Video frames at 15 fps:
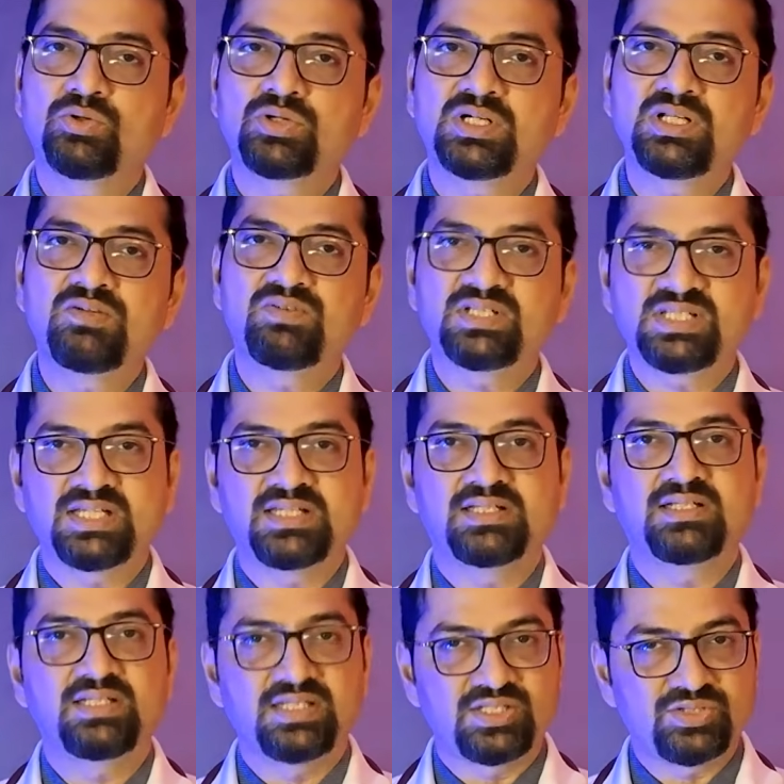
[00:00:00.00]
local
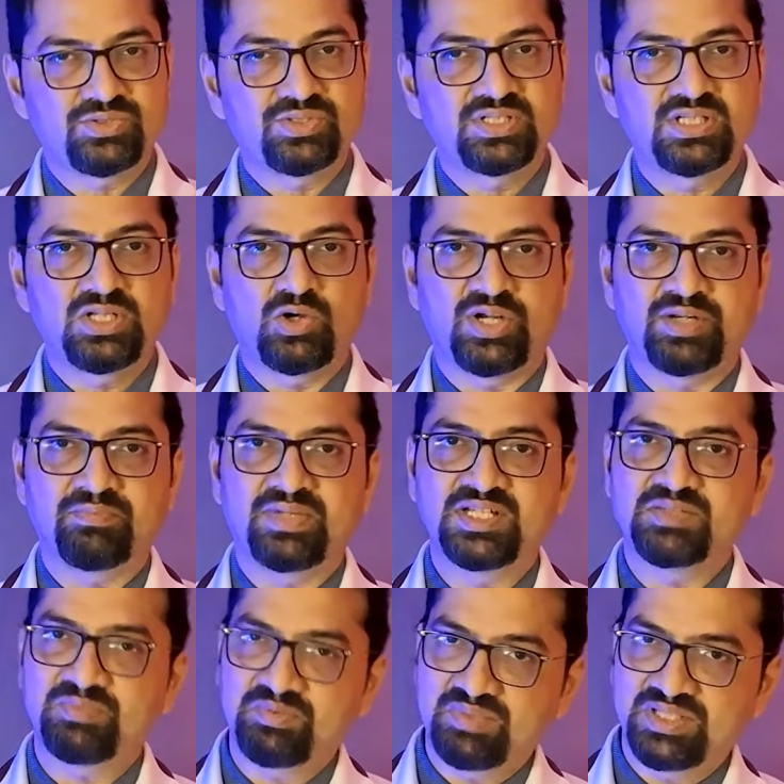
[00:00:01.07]
vaginal estrogen
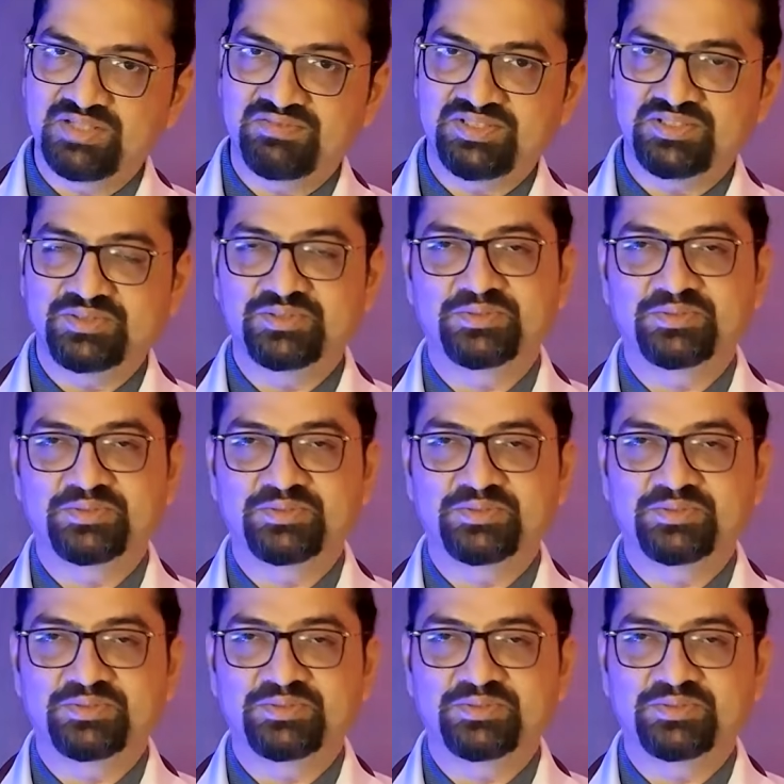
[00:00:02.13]
ointments may be given